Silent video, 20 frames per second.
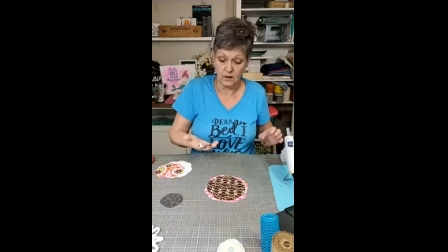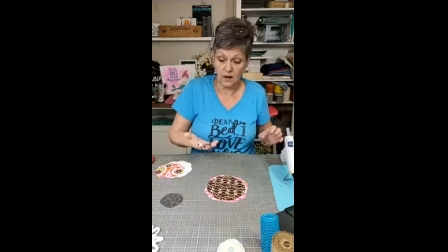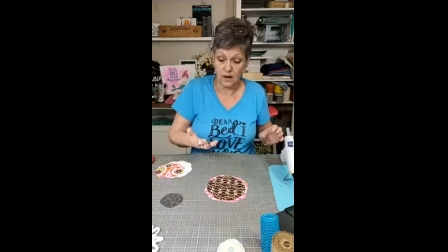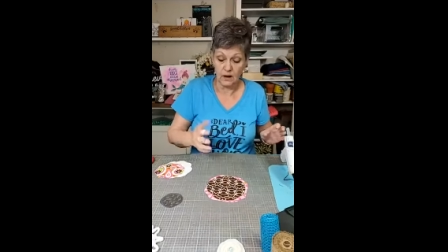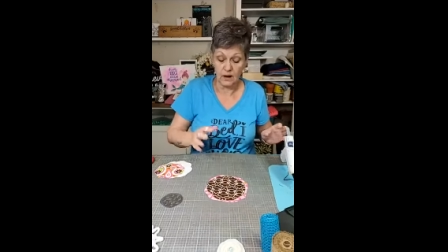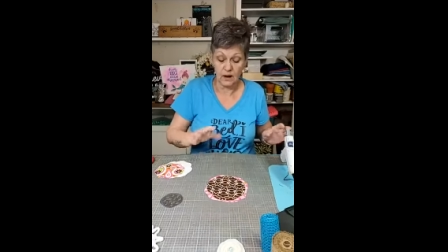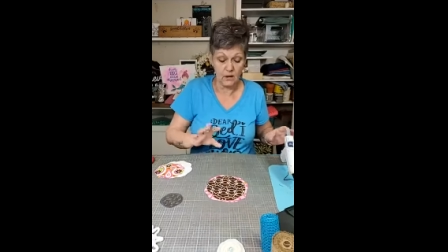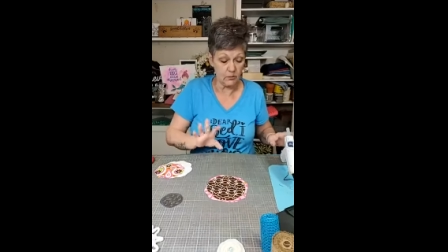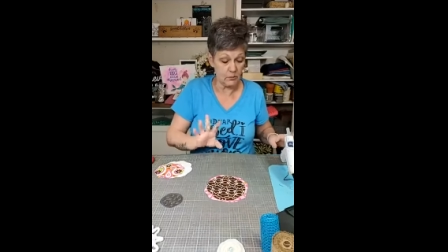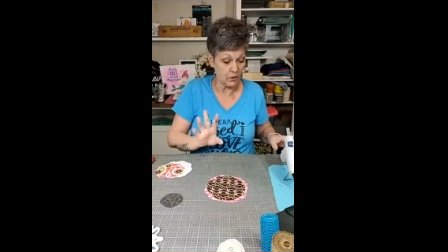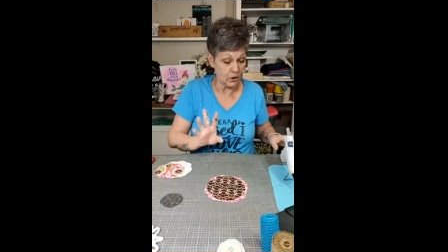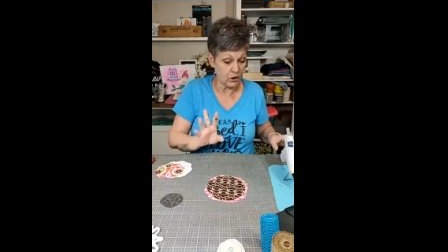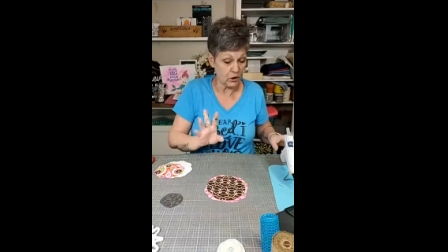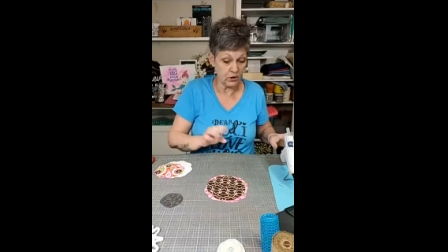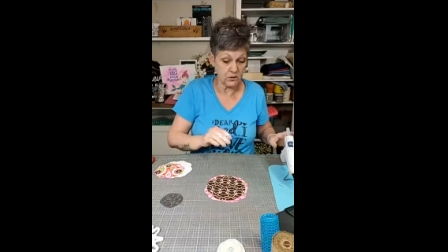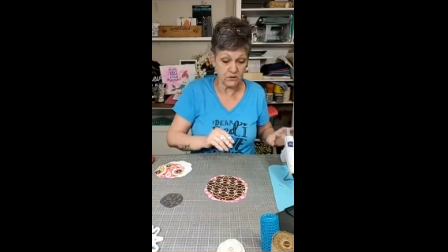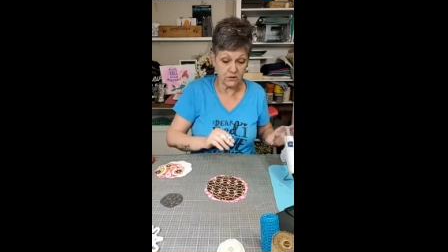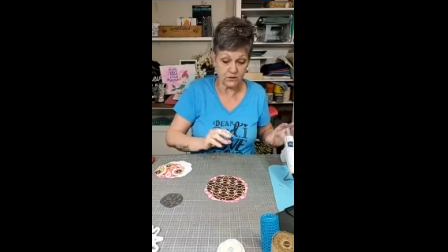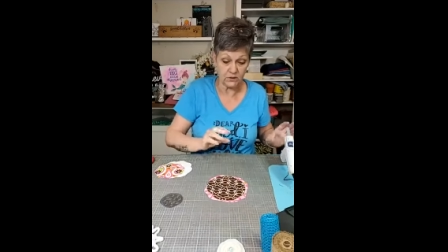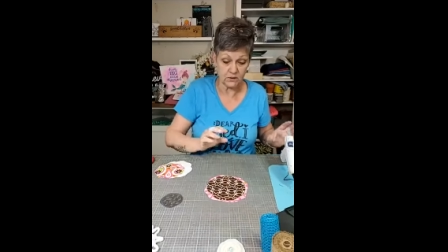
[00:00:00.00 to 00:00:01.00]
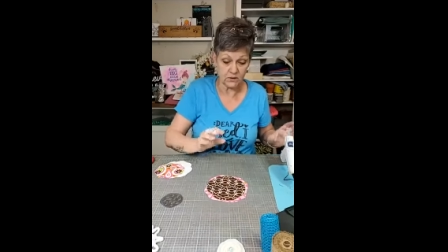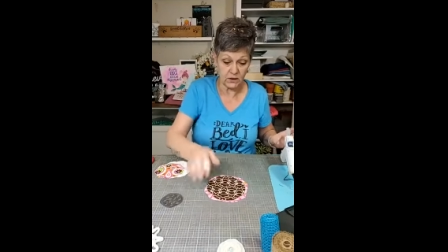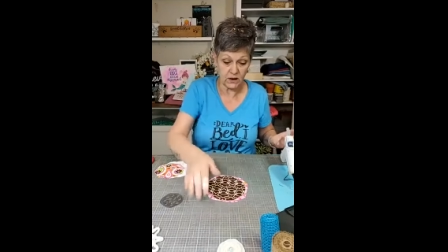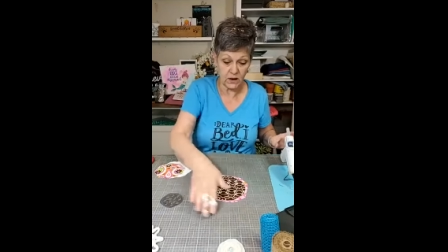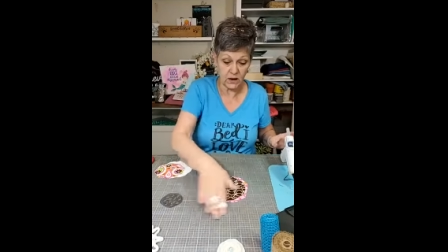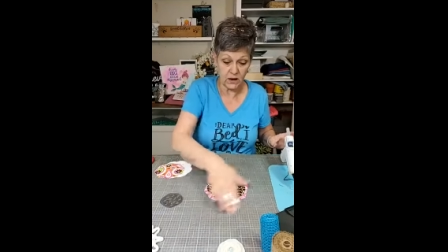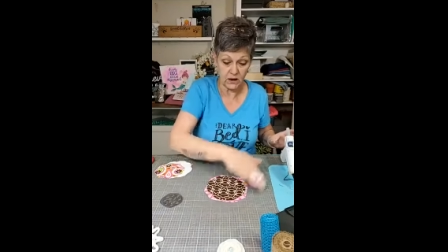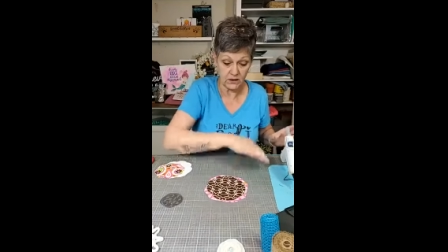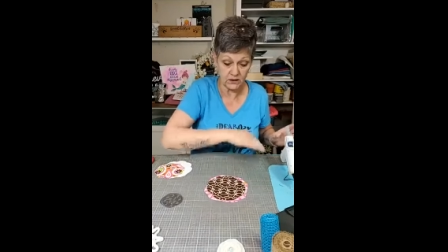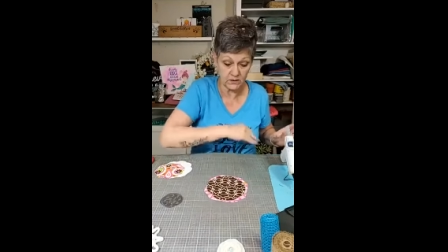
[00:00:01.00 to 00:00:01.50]
I got burns and
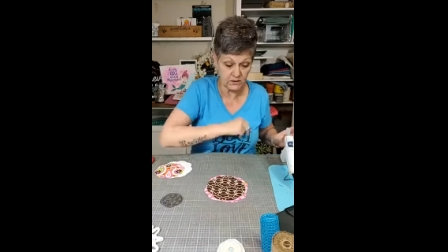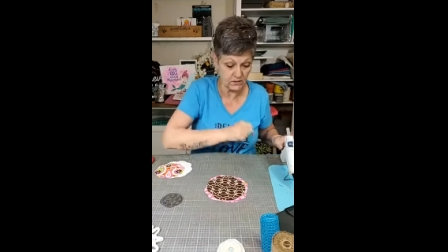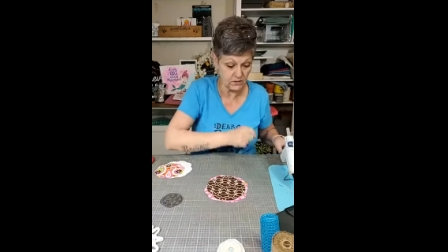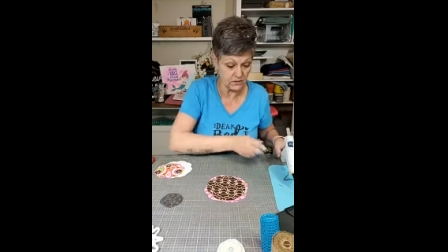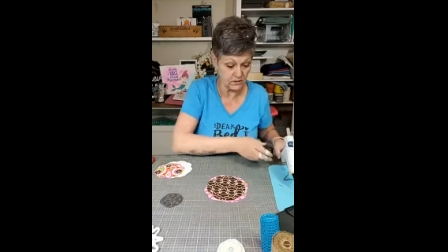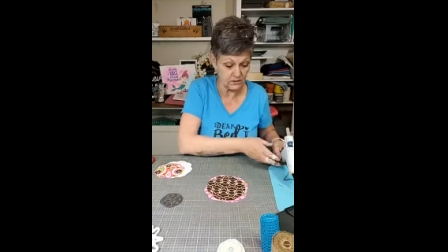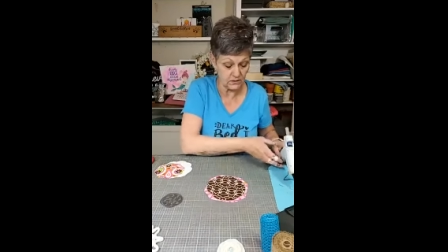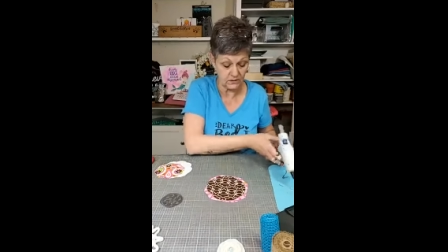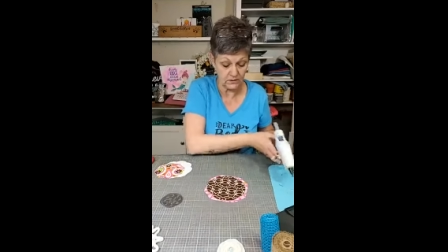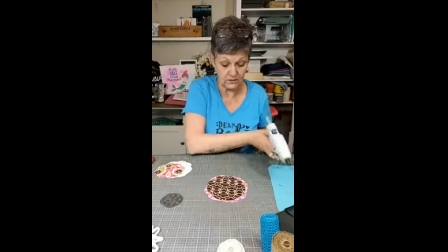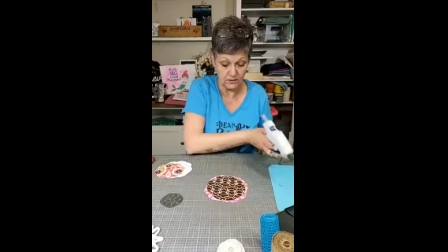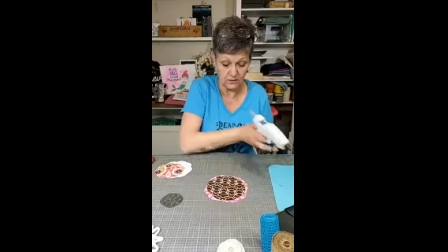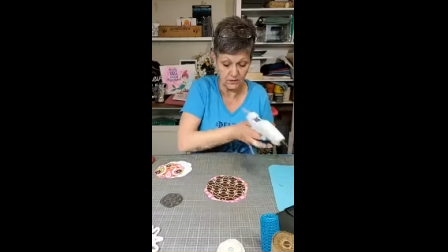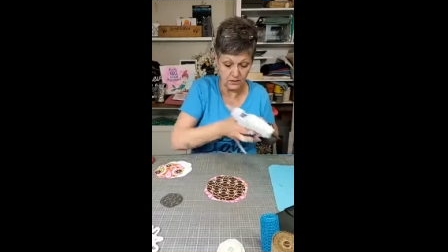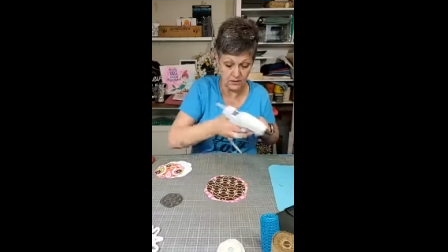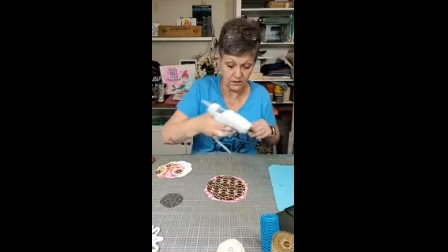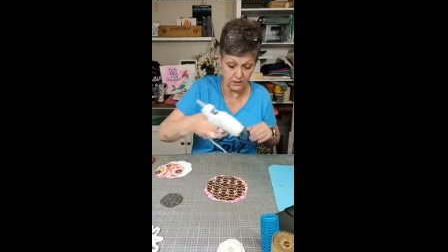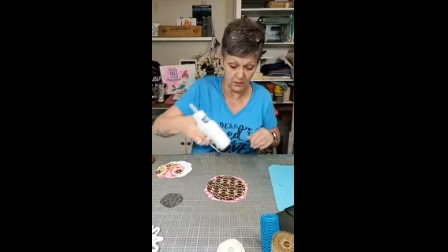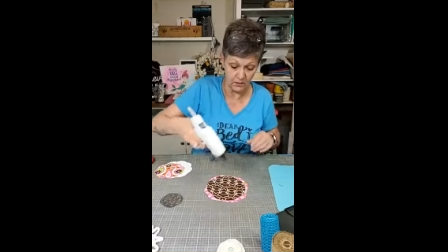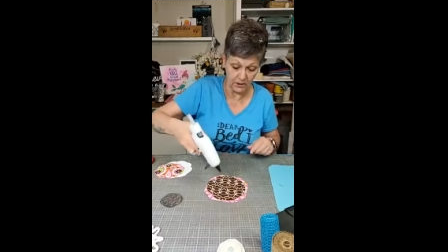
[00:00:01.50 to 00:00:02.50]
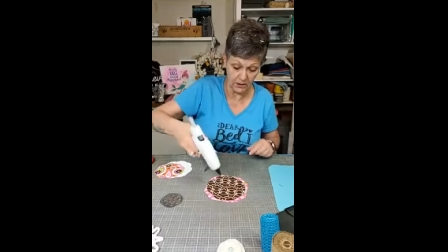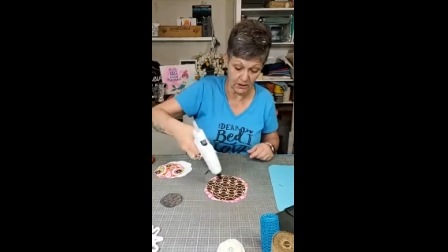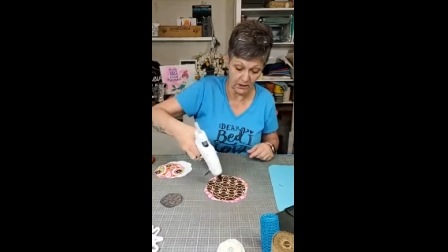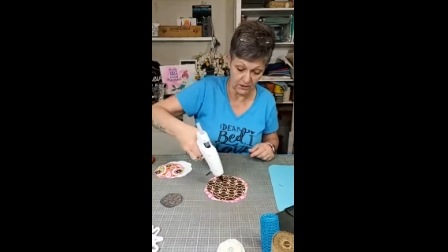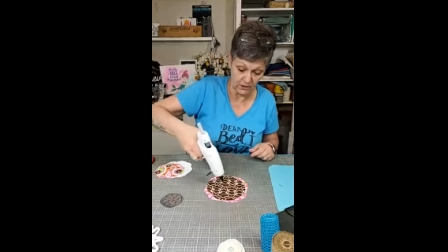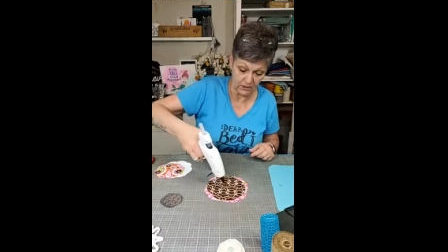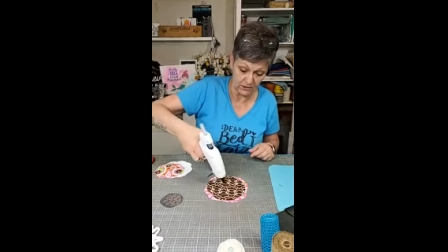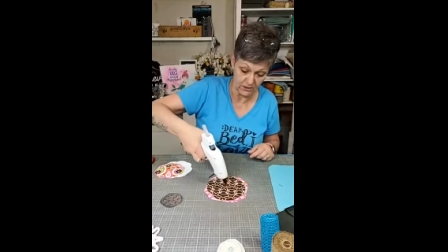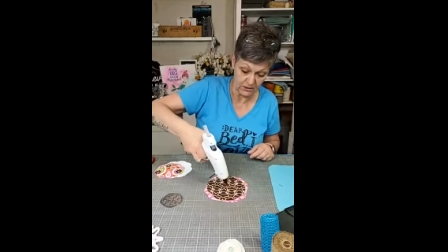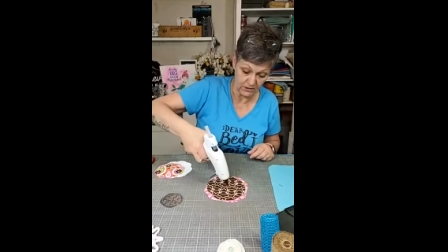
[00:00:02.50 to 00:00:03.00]
cuts and oh my
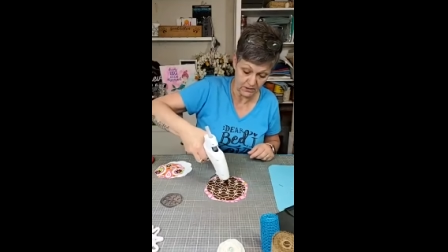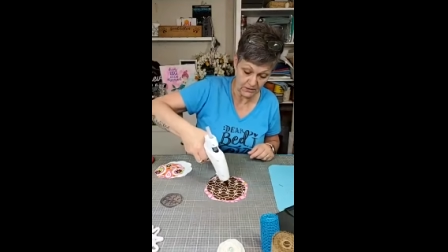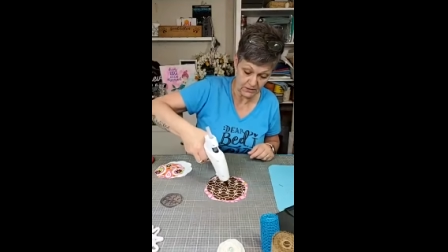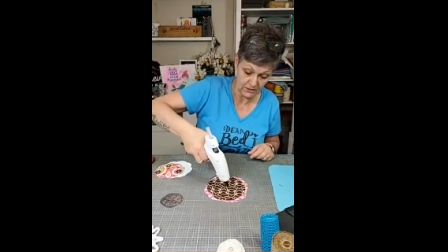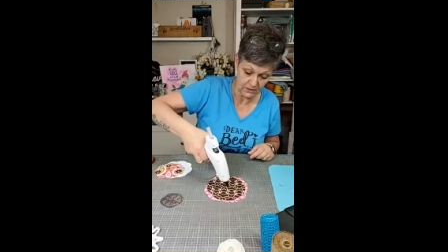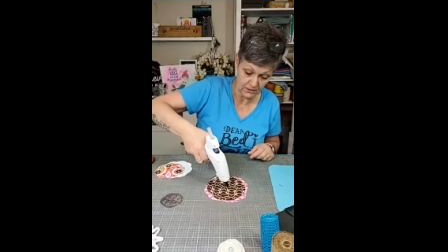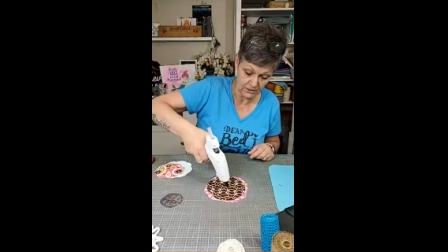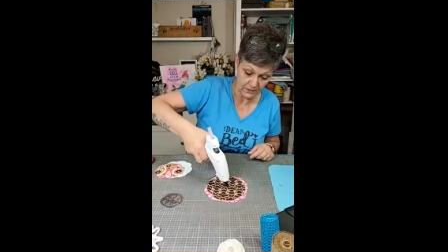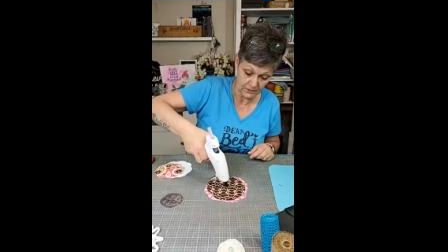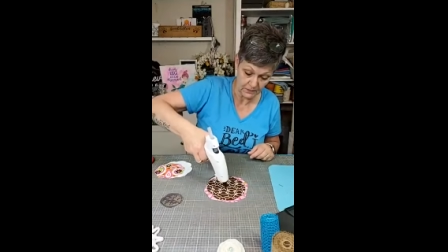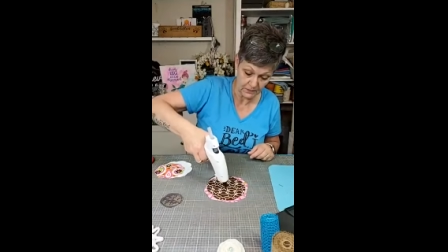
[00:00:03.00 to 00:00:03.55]
goodness.